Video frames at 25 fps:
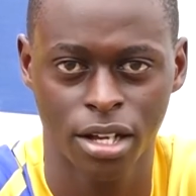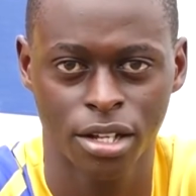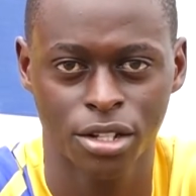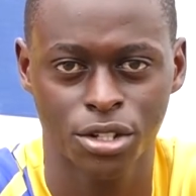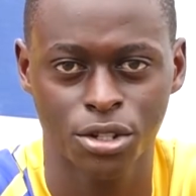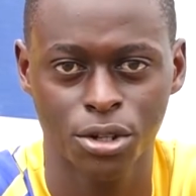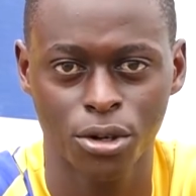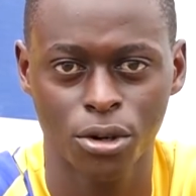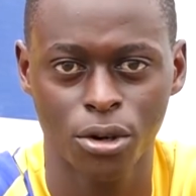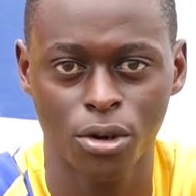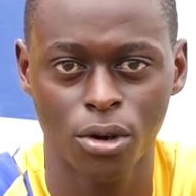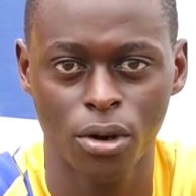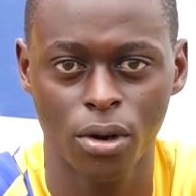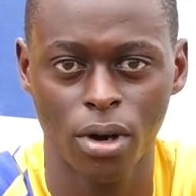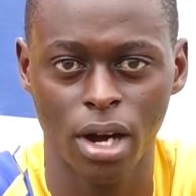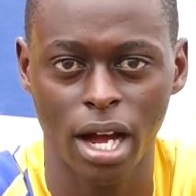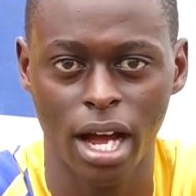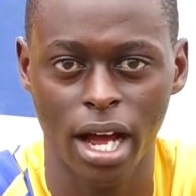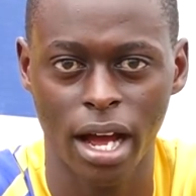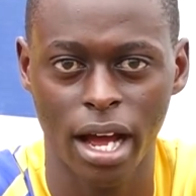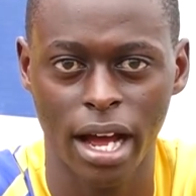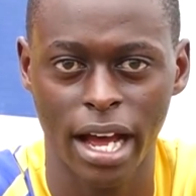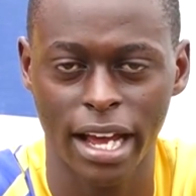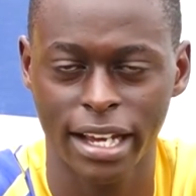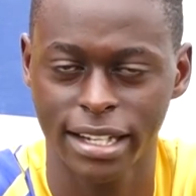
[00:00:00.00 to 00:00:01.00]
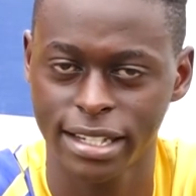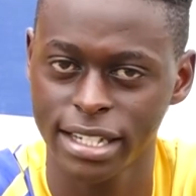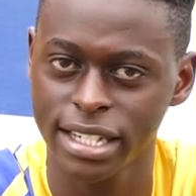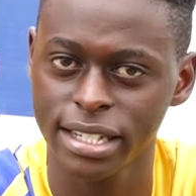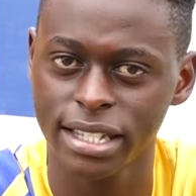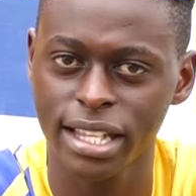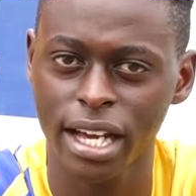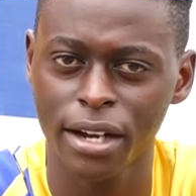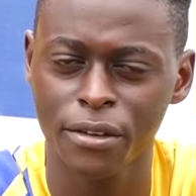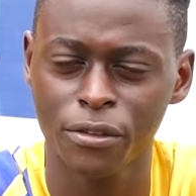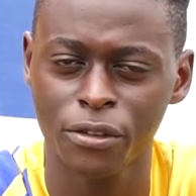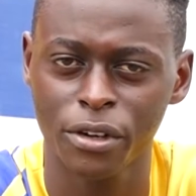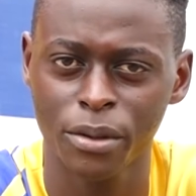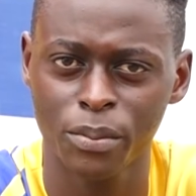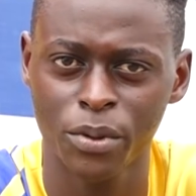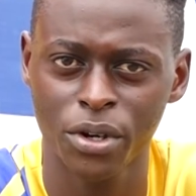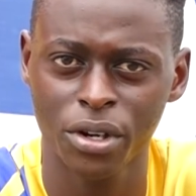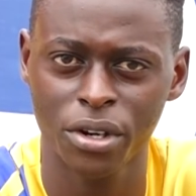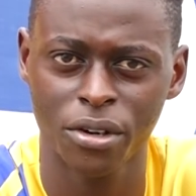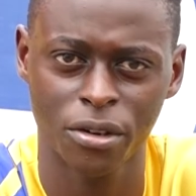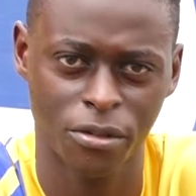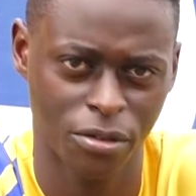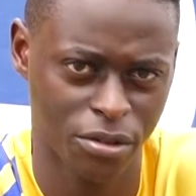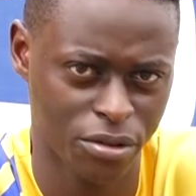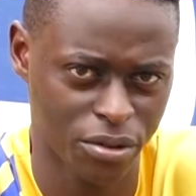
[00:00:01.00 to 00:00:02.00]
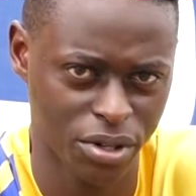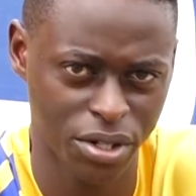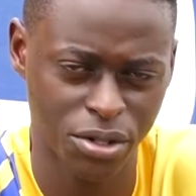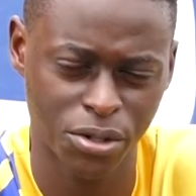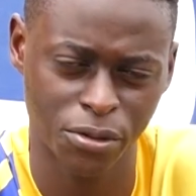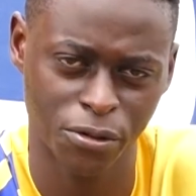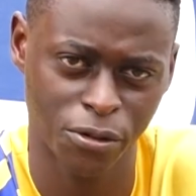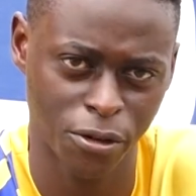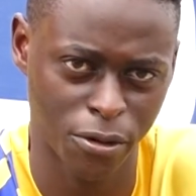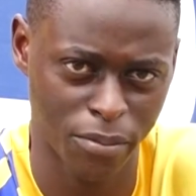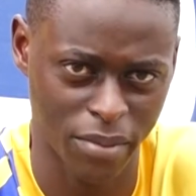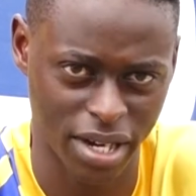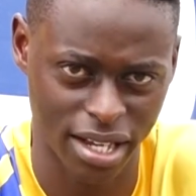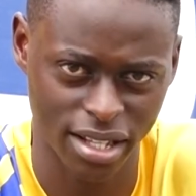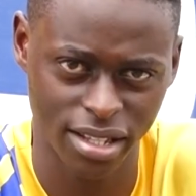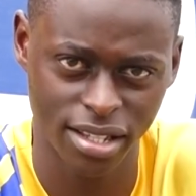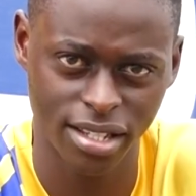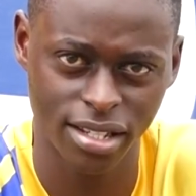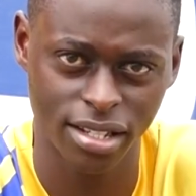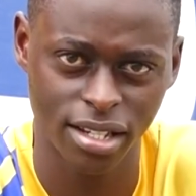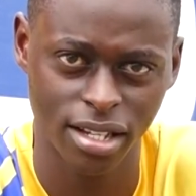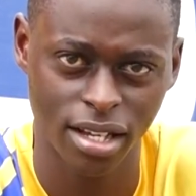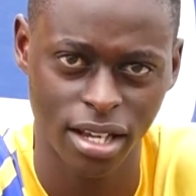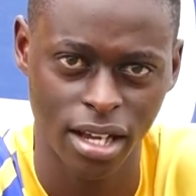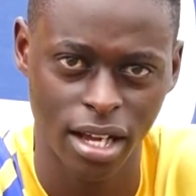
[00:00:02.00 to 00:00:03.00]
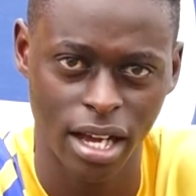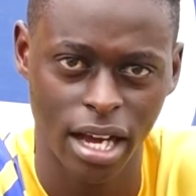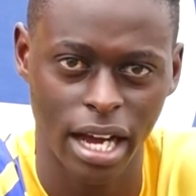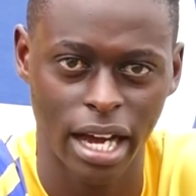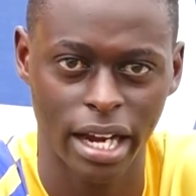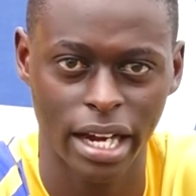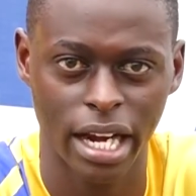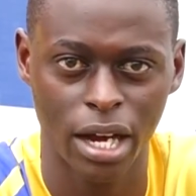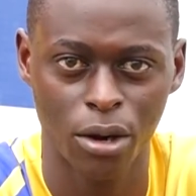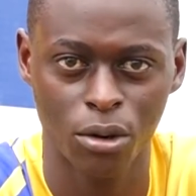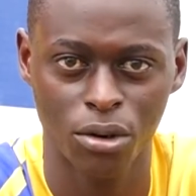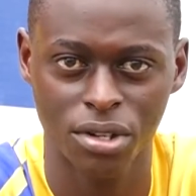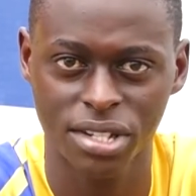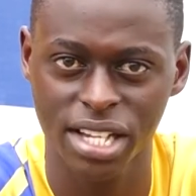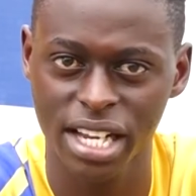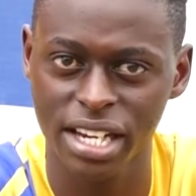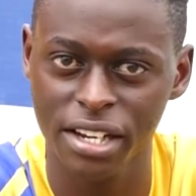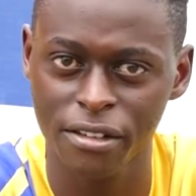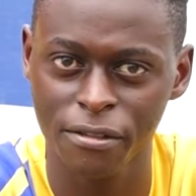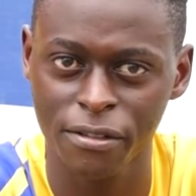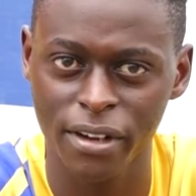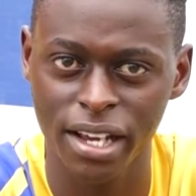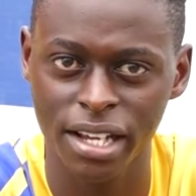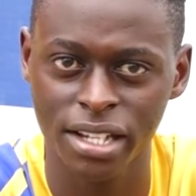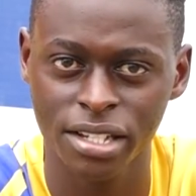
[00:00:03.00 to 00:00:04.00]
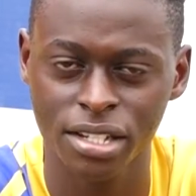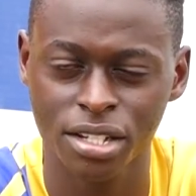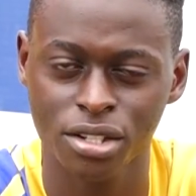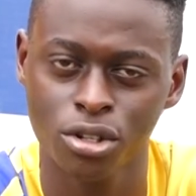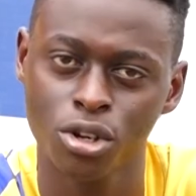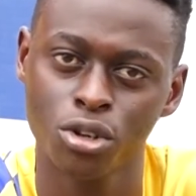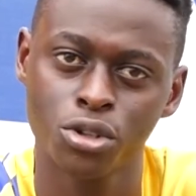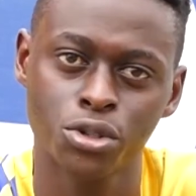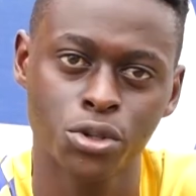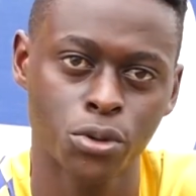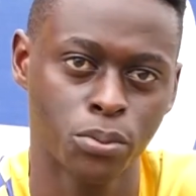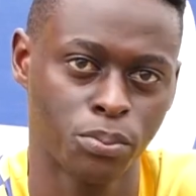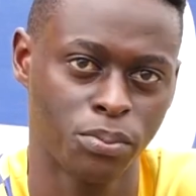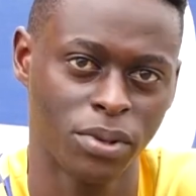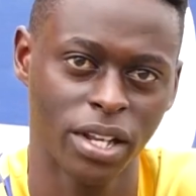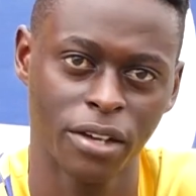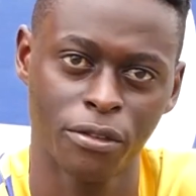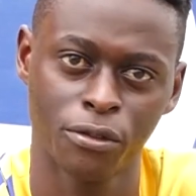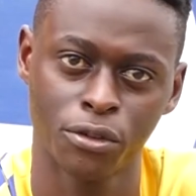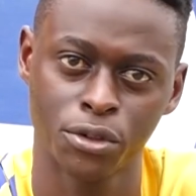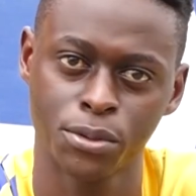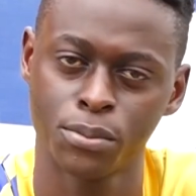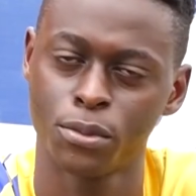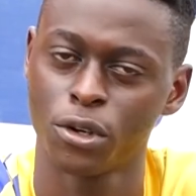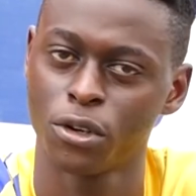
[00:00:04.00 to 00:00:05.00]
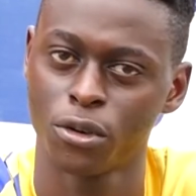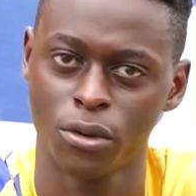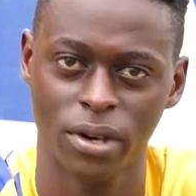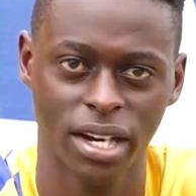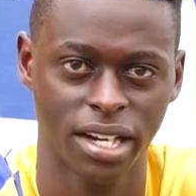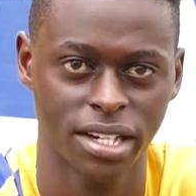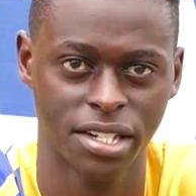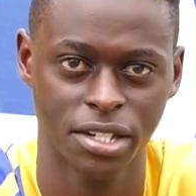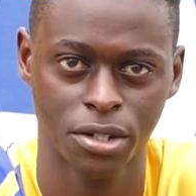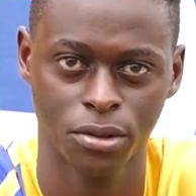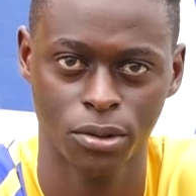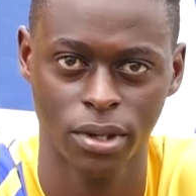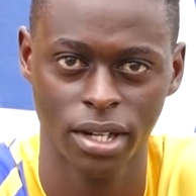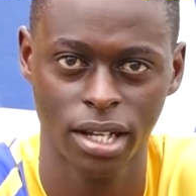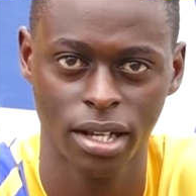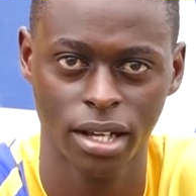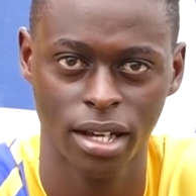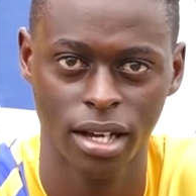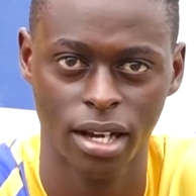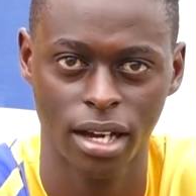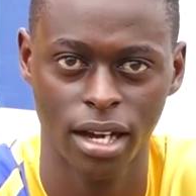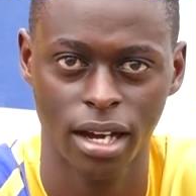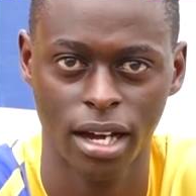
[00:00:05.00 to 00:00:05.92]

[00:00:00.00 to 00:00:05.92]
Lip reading: So I did that for a period of 3 to 4 months, and I was advised not to play football right away.